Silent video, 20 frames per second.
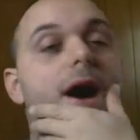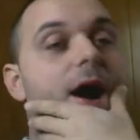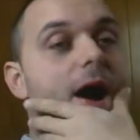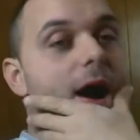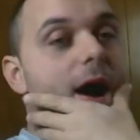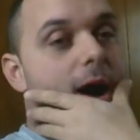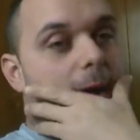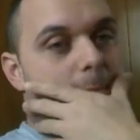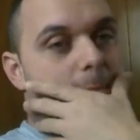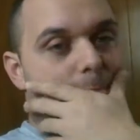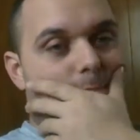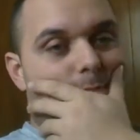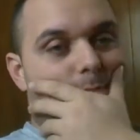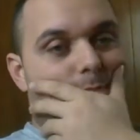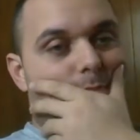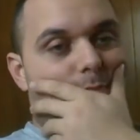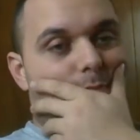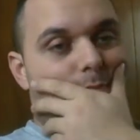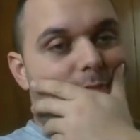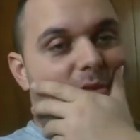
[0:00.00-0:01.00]
I
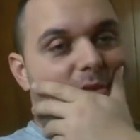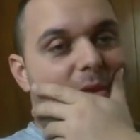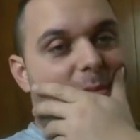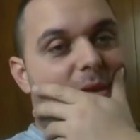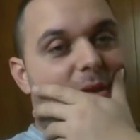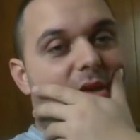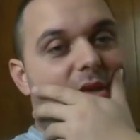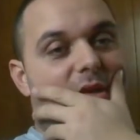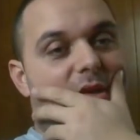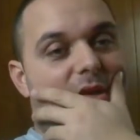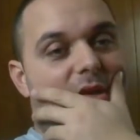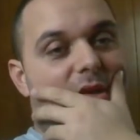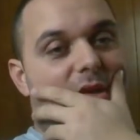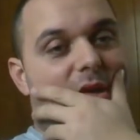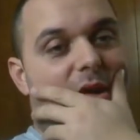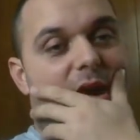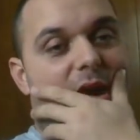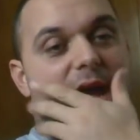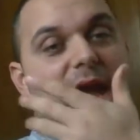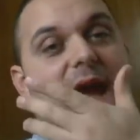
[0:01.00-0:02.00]
mean,
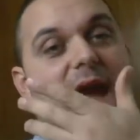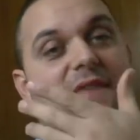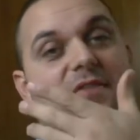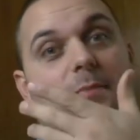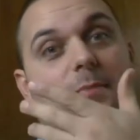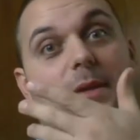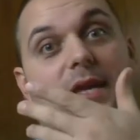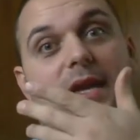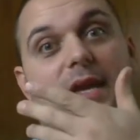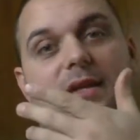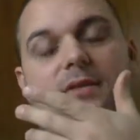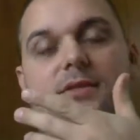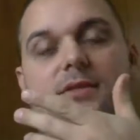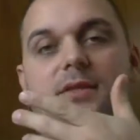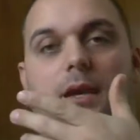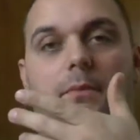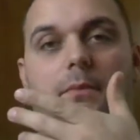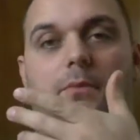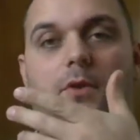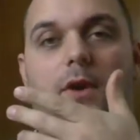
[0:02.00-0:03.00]
I have to be getting
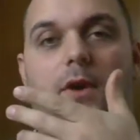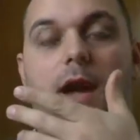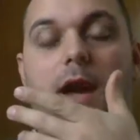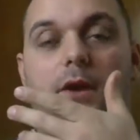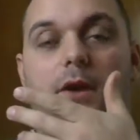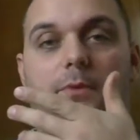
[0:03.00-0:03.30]
some ground